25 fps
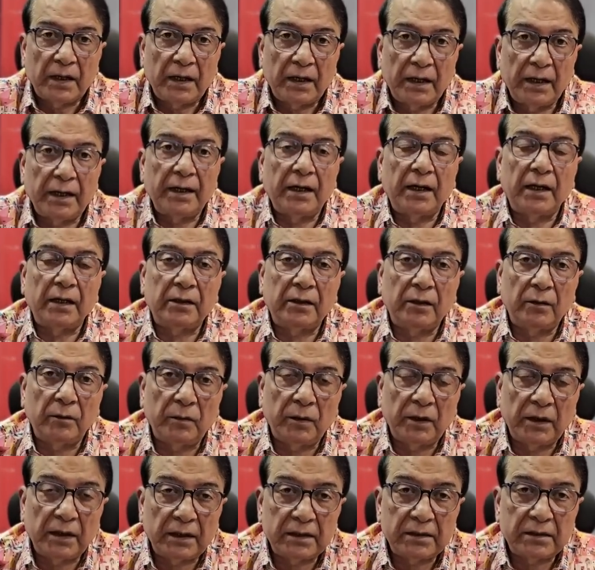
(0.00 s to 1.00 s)
In other
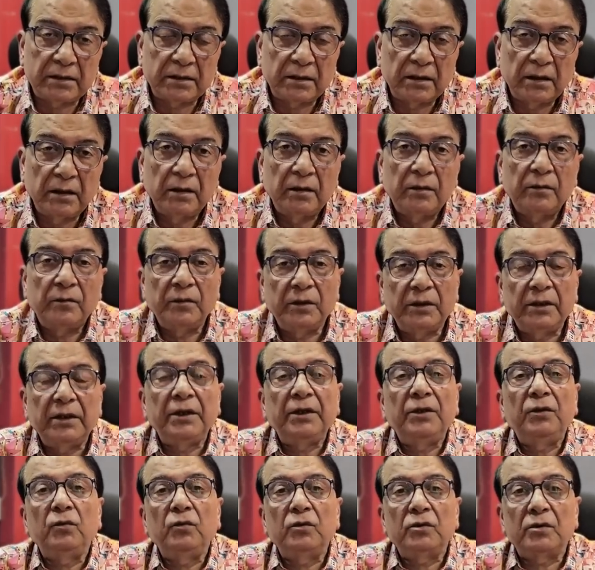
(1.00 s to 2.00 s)
words, with the
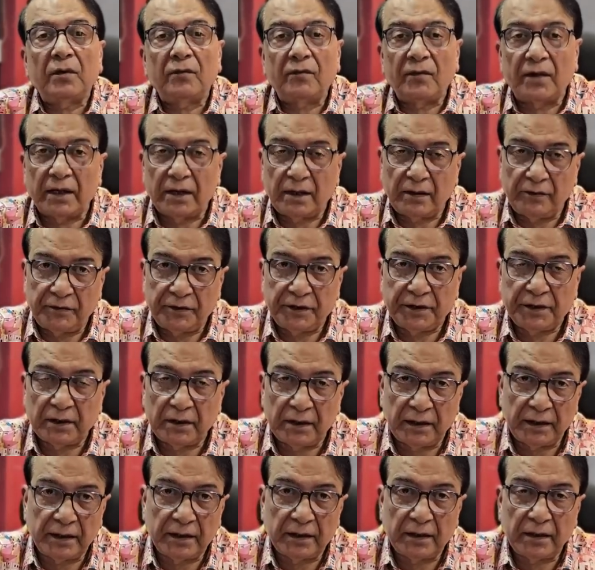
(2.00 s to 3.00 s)
use of artificial
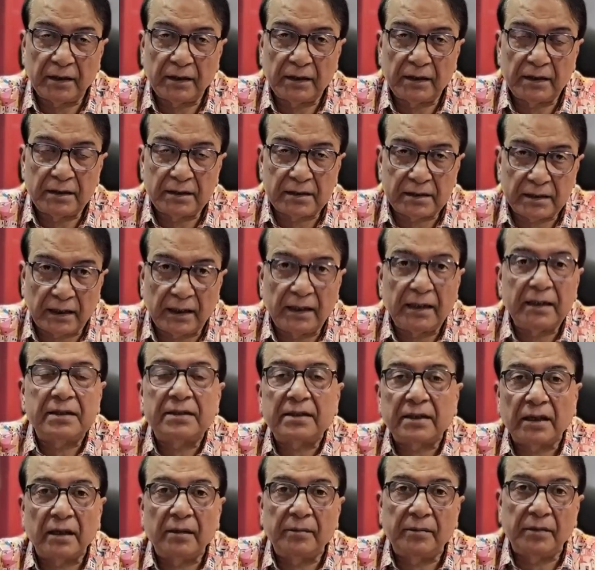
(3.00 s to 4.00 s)
intelligence in
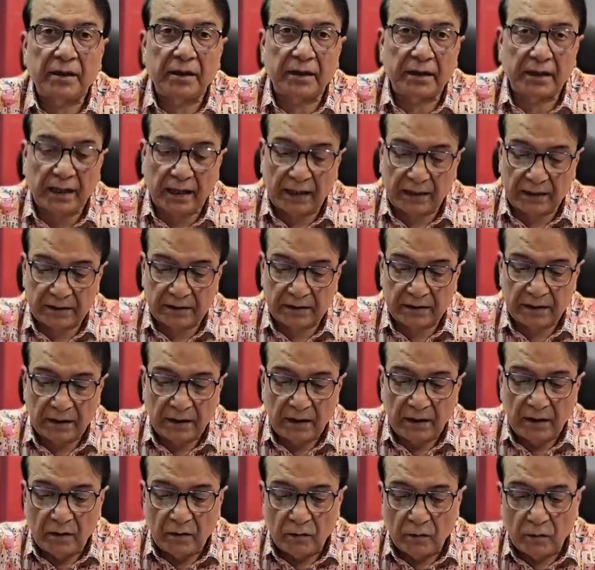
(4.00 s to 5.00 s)
cyber attacks,
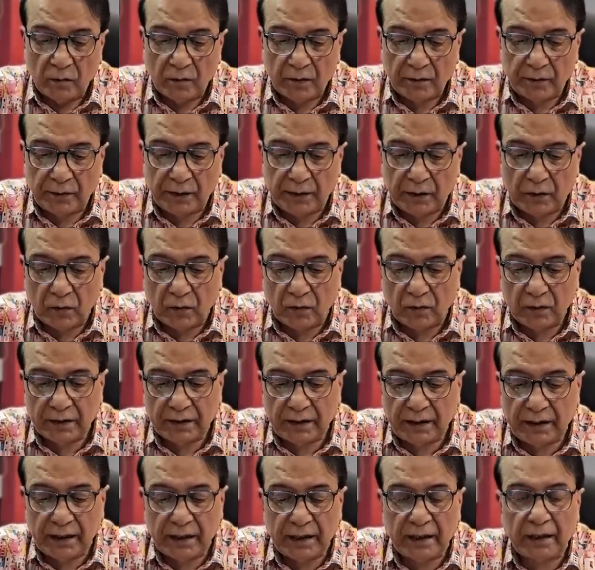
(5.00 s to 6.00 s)
what we call
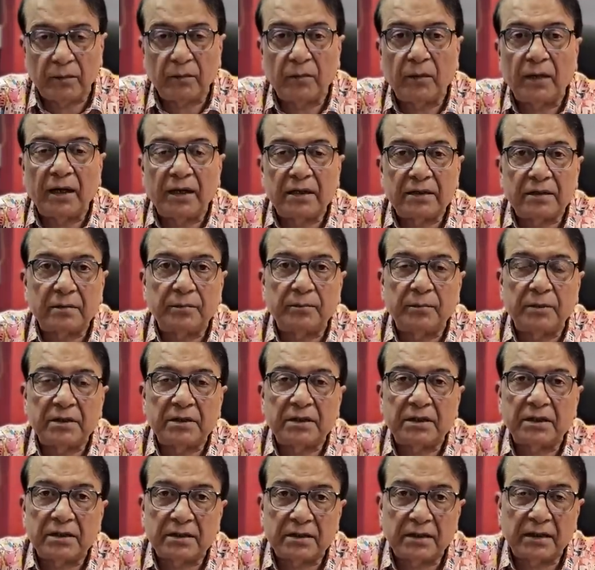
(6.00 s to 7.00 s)
the advanced
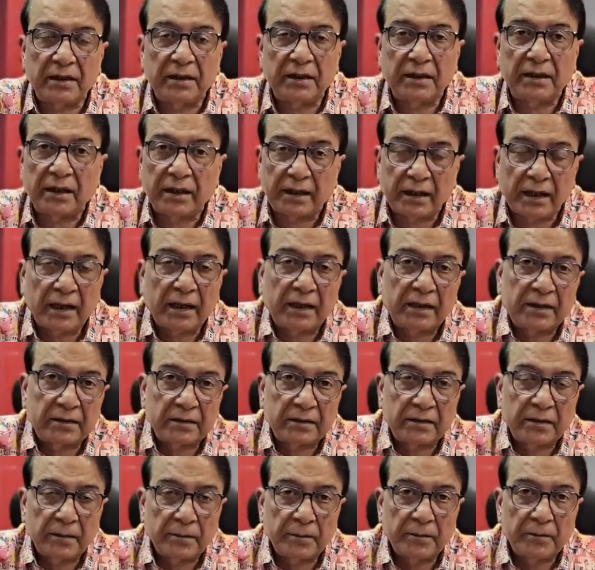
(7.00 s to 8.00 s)
persistent attacks.